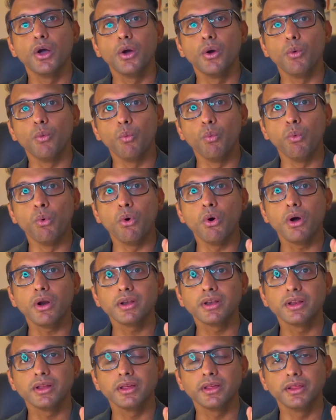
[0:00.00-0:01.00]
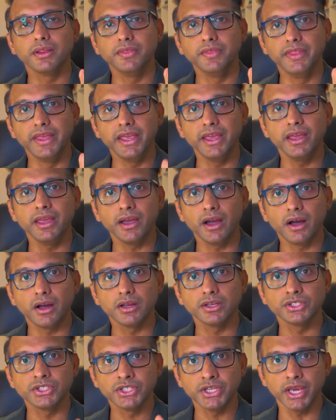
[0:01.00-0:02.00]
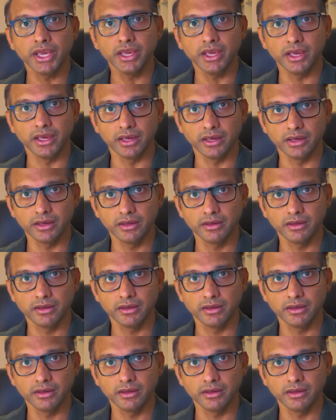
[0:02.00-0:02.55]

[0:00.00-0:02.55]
what they are checking,